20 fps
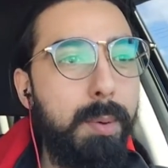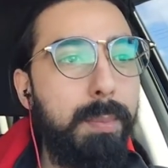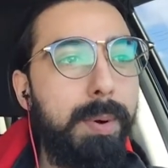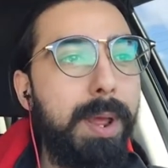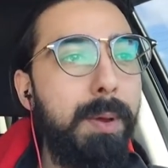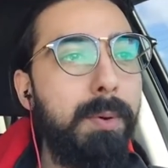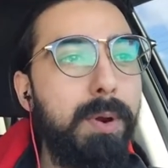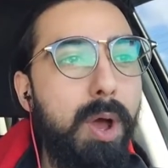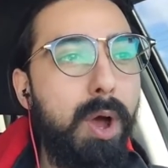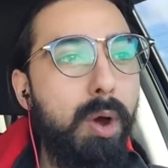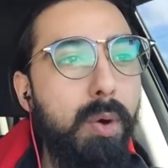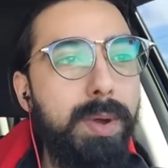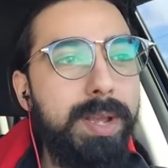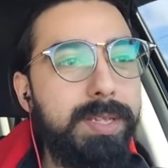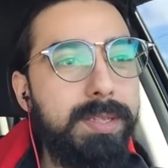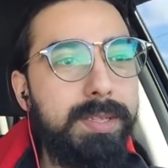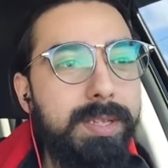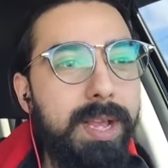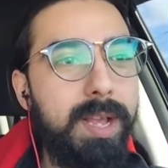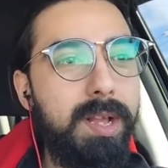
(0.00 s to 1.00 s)
But I would
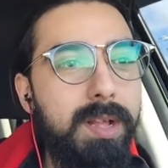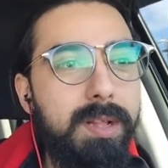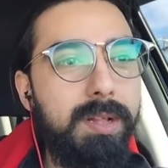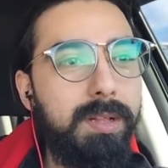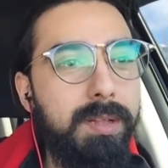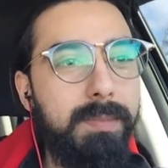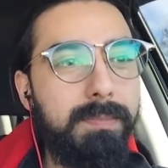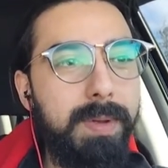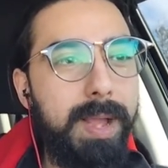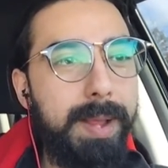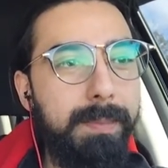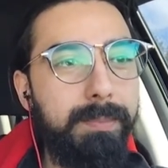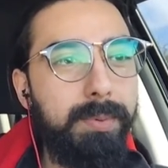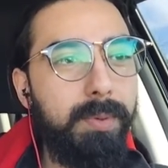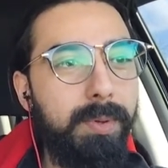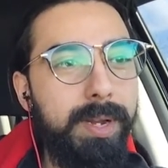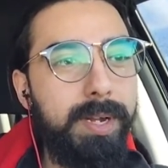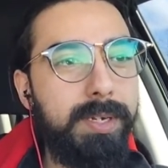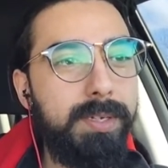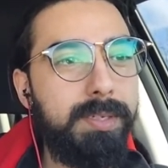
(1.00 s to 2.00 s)
always tell my
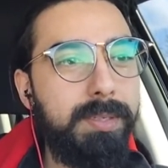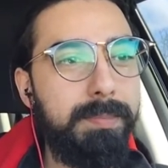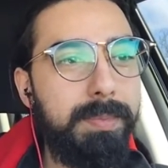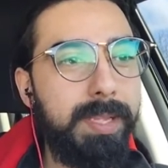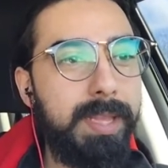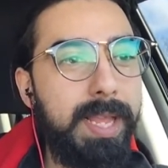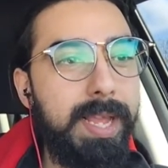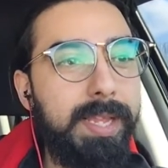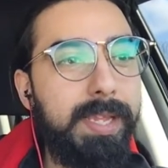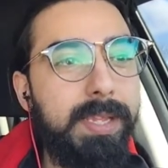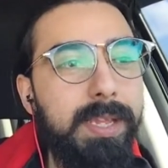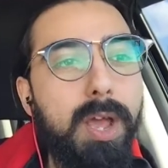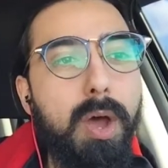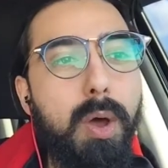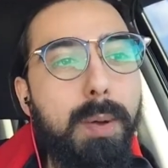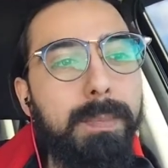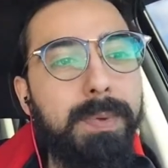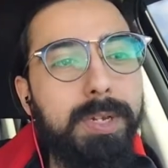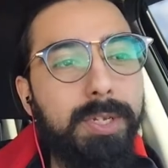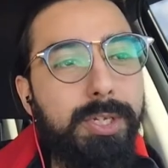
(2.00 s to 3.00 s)
employers to be like,
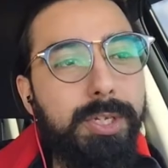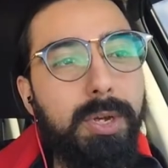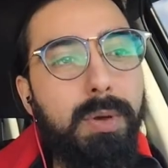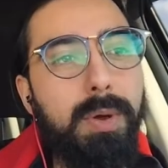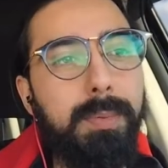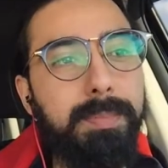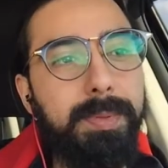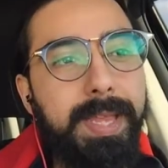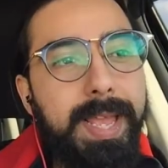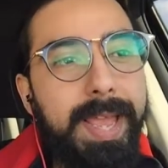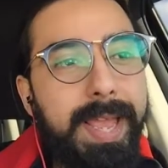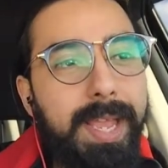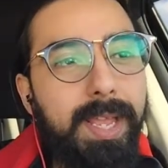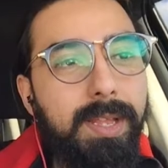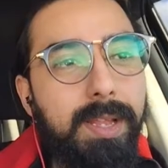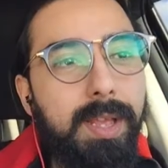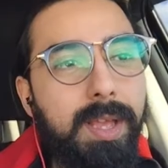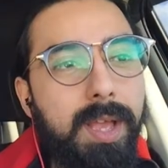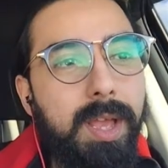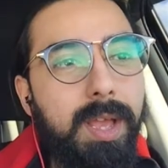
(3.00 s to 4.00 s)
yo, I'm going to show up late